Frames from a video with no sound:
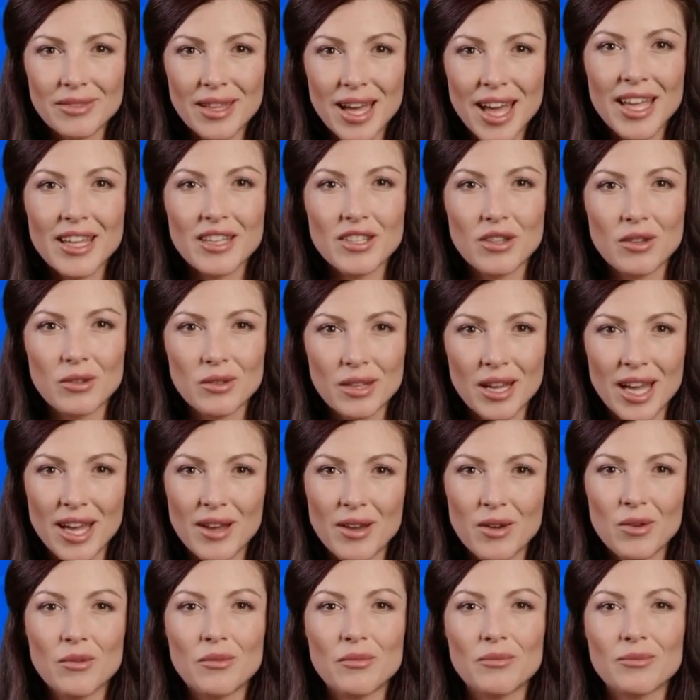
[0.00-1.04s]
As you
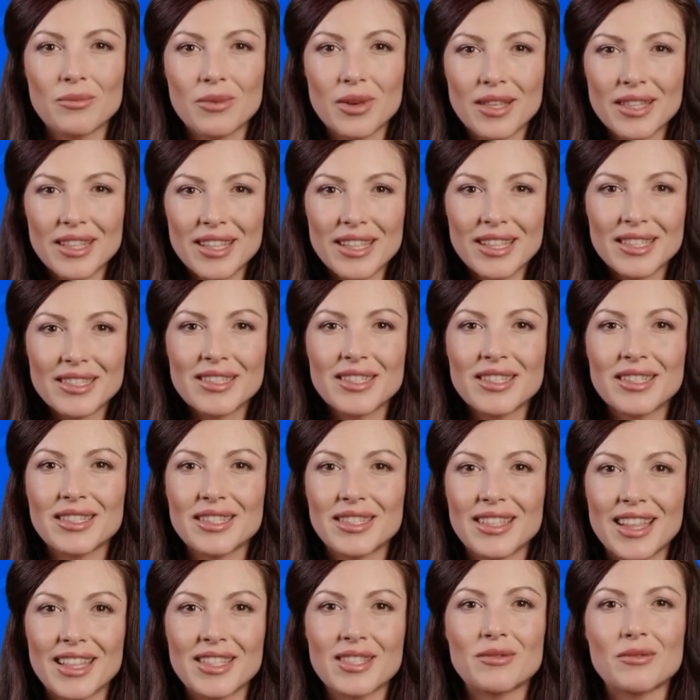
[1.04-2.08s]
know, building a
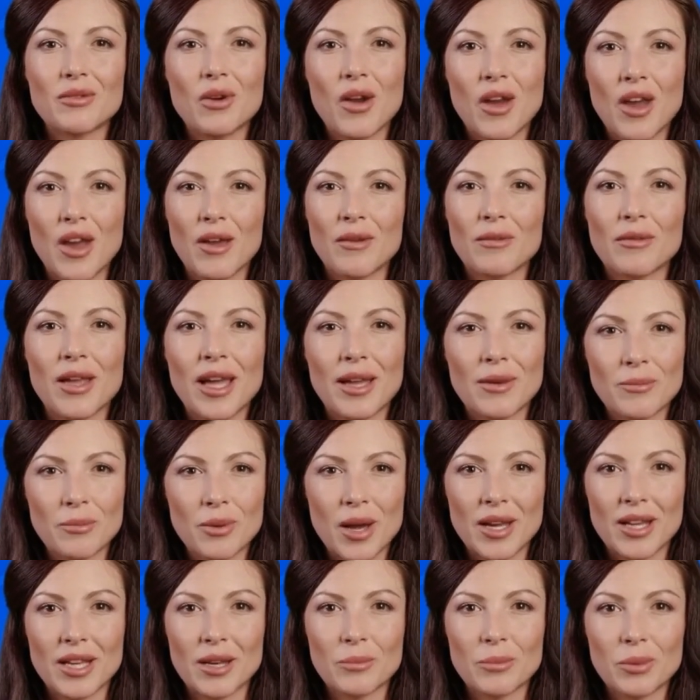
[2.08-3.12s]
successful online
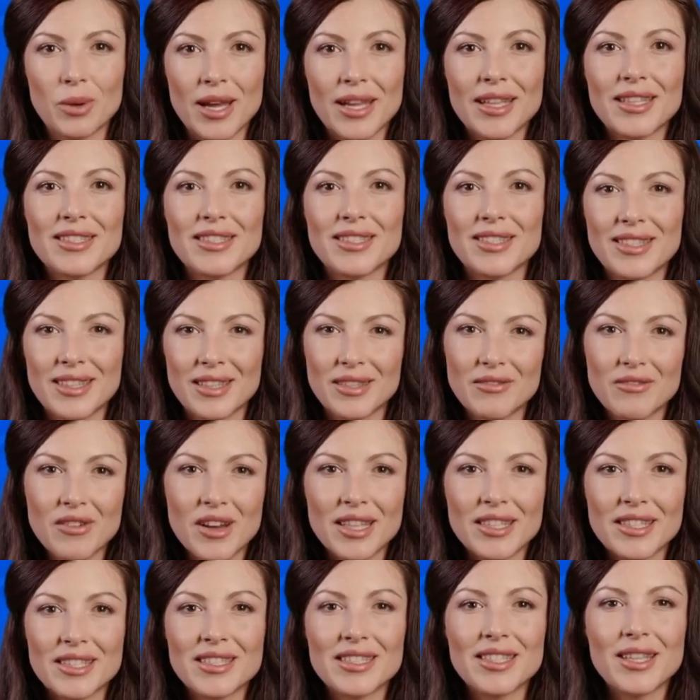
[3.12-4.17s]
marketplace is
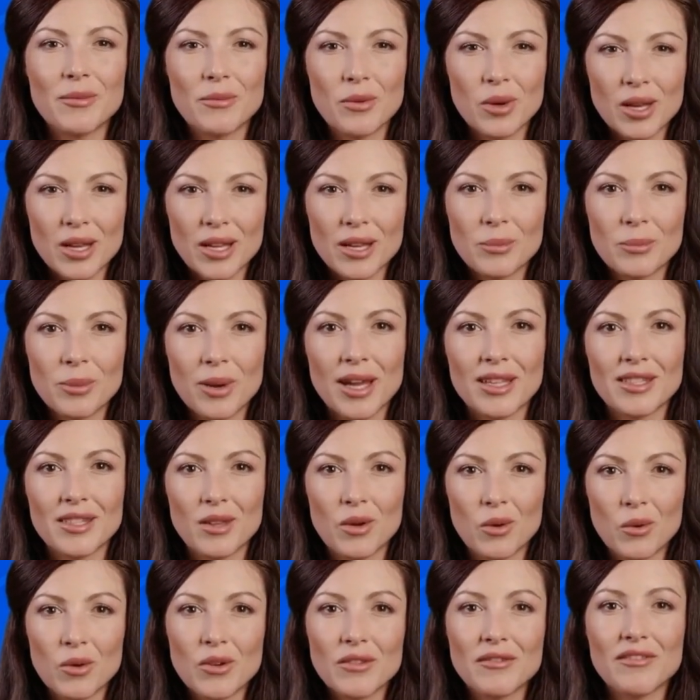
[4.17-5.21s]
like assembling a
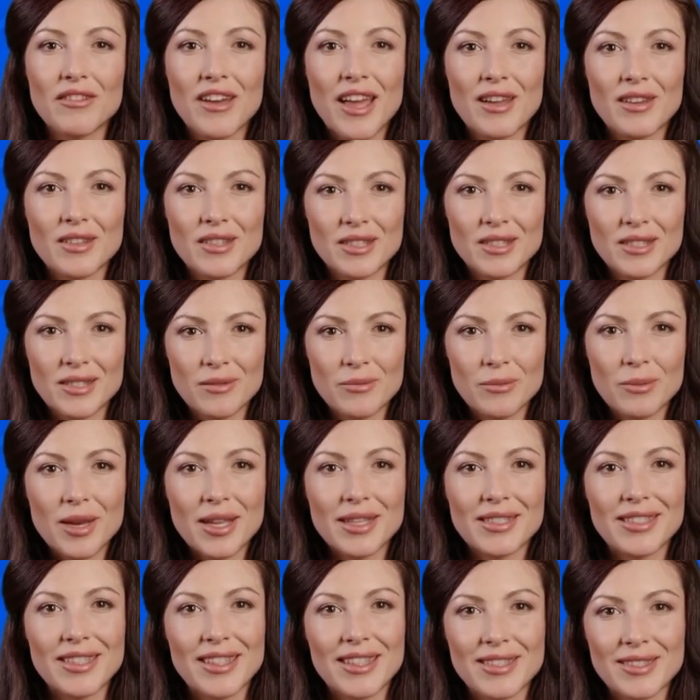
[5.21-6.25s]
puzzle with thousands of
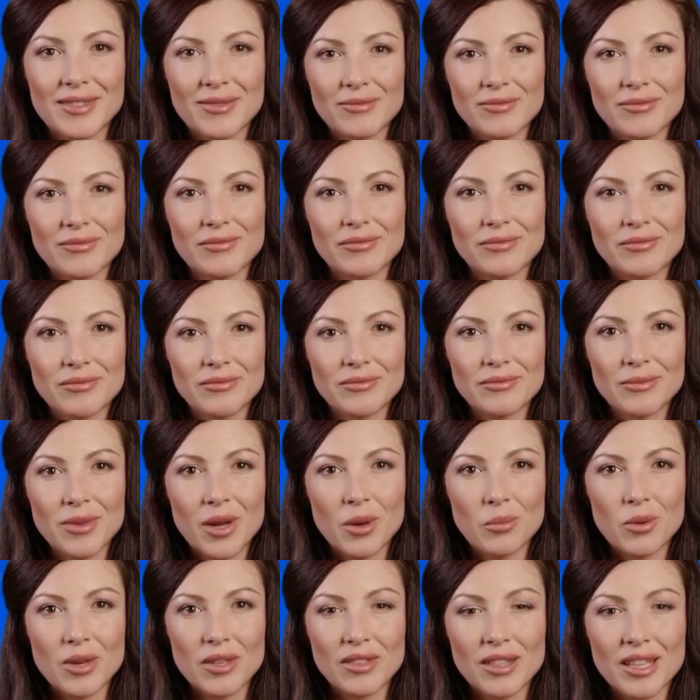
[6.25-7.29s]
pieces.
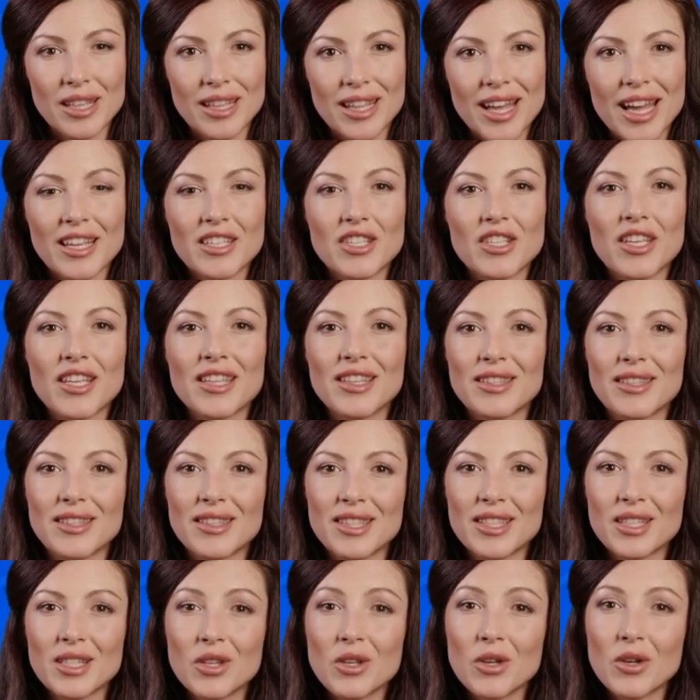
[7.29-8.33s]
But with Connection,
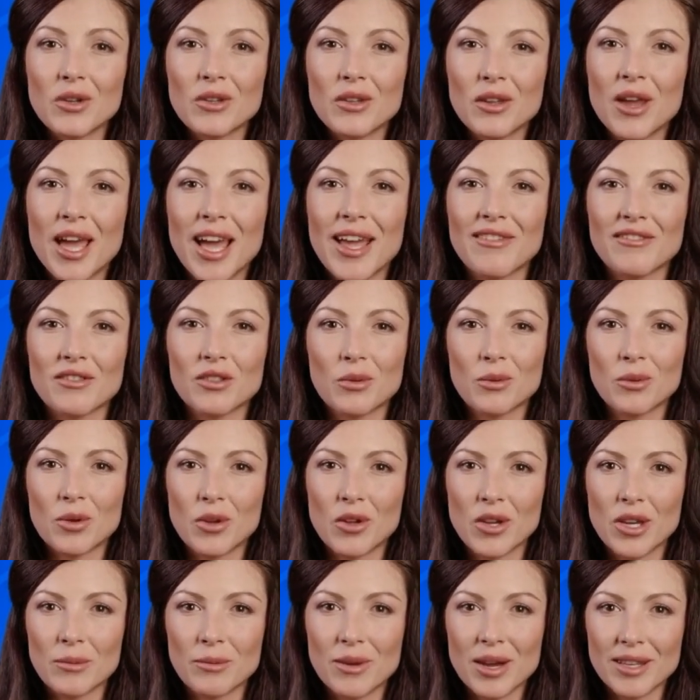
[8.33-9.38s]
you don't have to
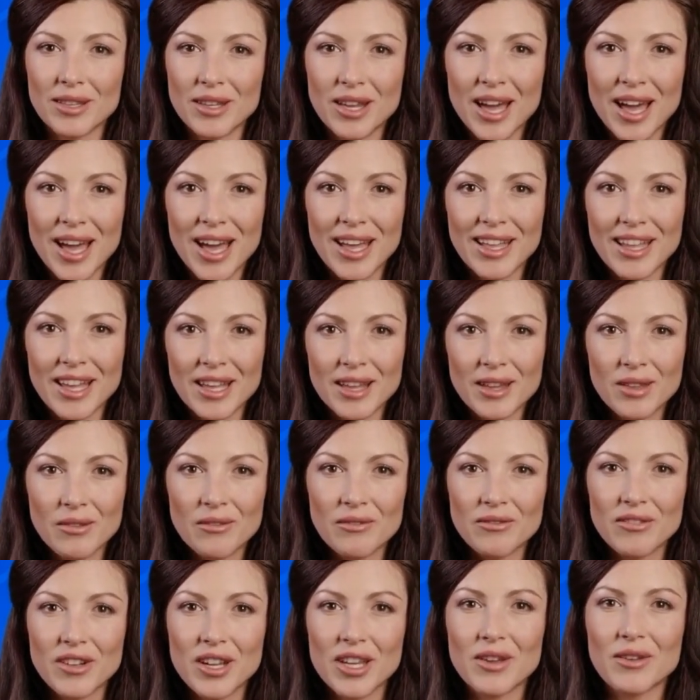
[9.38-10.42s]
worry about the headache
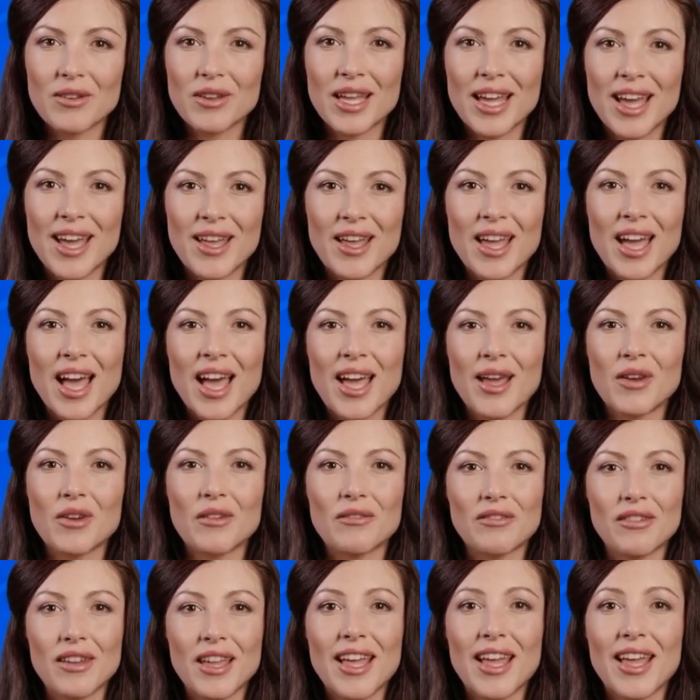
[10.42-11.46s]
of figuring out how
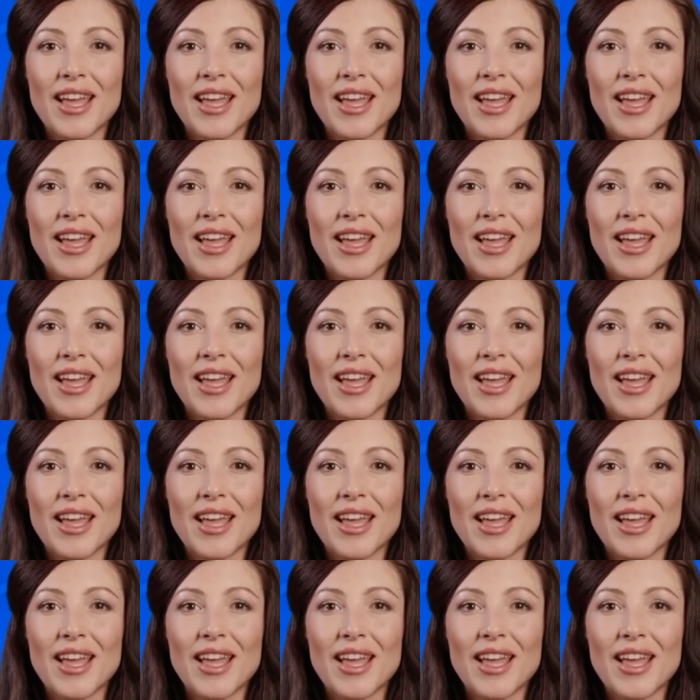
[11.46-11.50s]
to fit